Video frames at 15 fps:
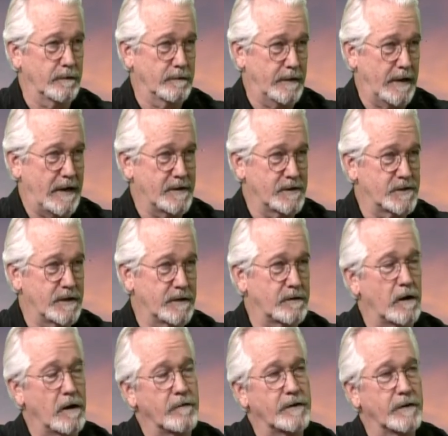that is sent
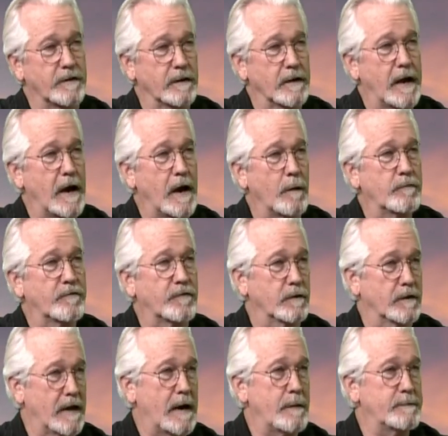off to the lab for
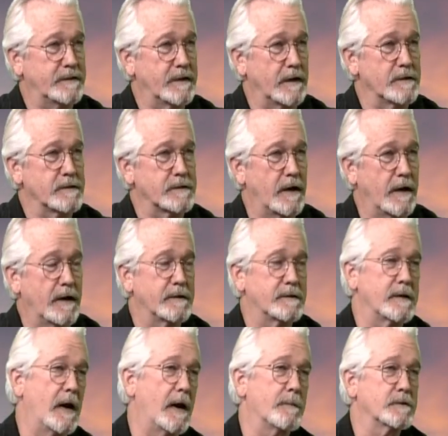lab tests. And it's
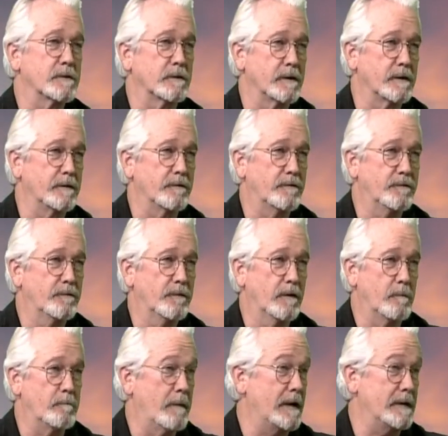absolutely
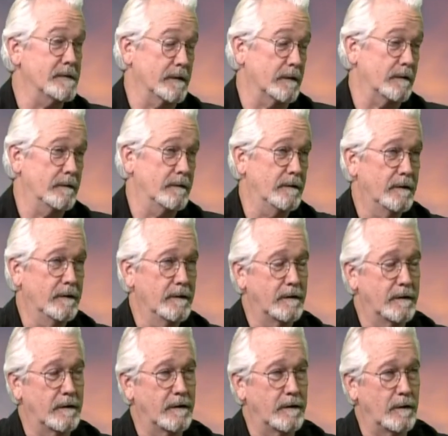amazing
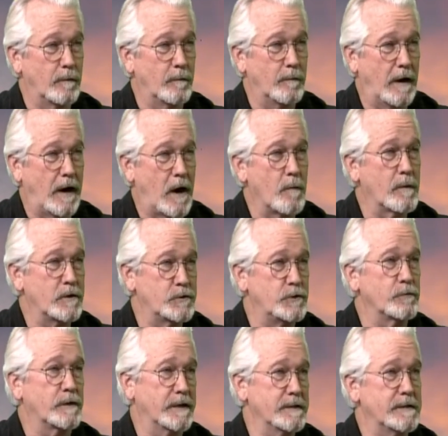how much
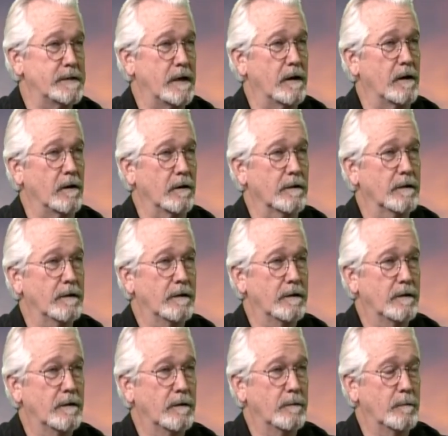you can tell
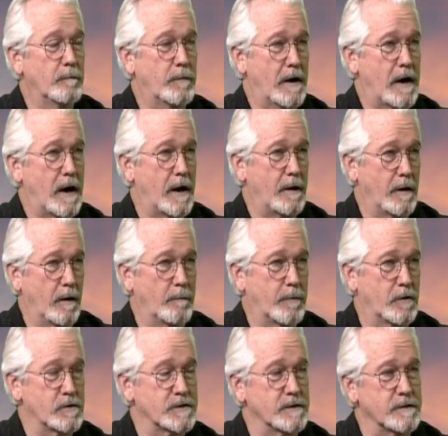by a
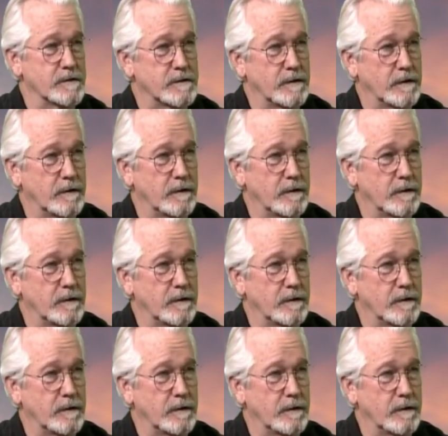person's